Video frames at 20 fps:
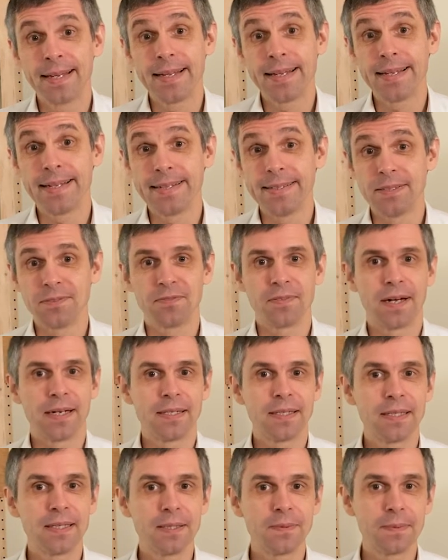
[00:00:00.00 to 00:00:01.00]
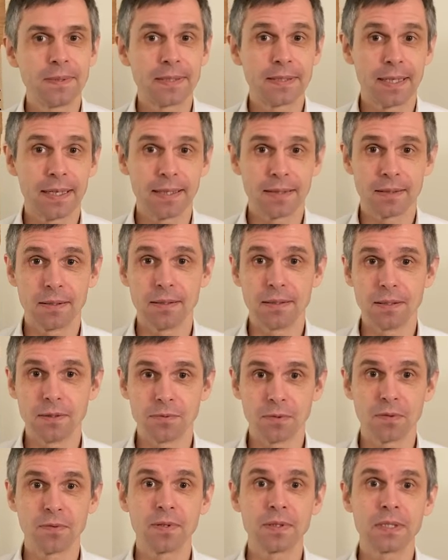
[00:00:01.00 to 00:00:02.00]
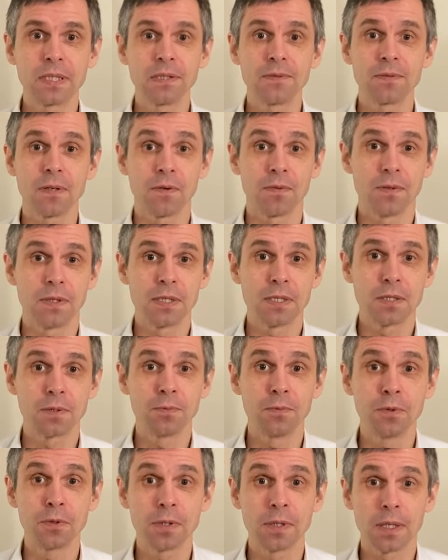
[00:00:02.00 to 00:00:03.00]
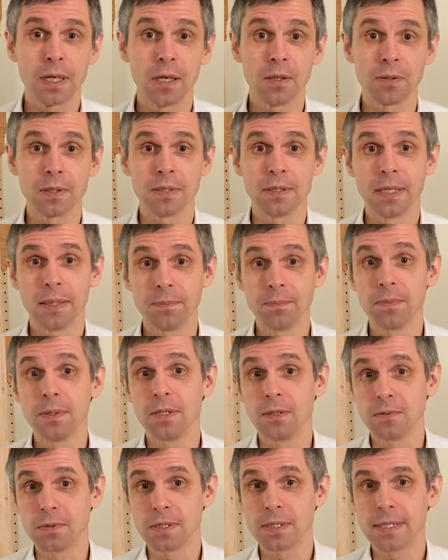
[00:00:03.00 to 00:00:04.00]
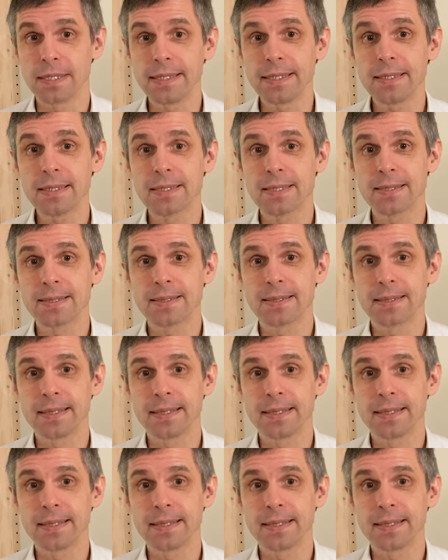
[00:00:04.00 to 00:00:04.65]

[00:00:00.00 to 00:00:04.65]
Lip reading: And finally, we take the derivative of this smoothed out number of states,